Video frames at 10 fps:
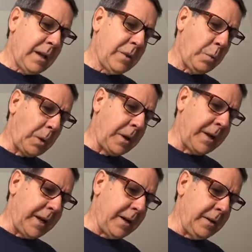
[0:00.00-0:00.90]
The
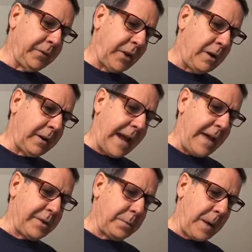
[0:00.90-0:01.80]
worried elves all
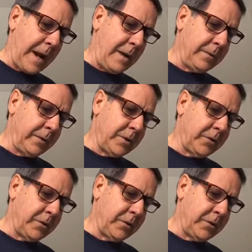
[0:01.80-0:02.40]
gather round.